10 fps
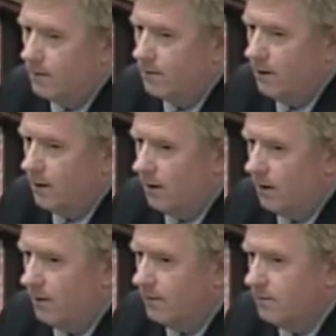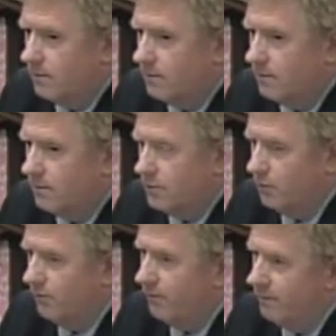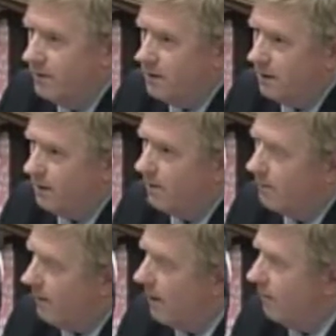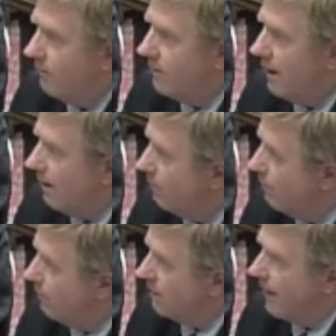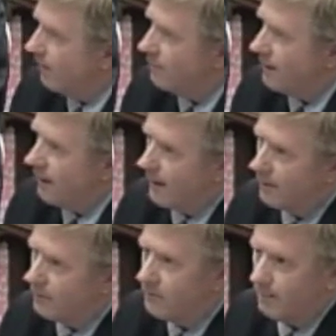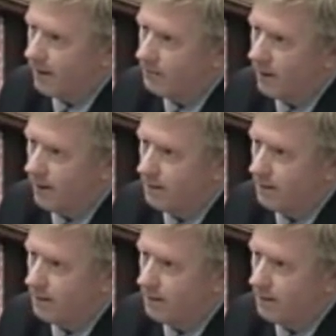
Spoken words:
On June 15th, Father's Day, was the last day I got to see my son.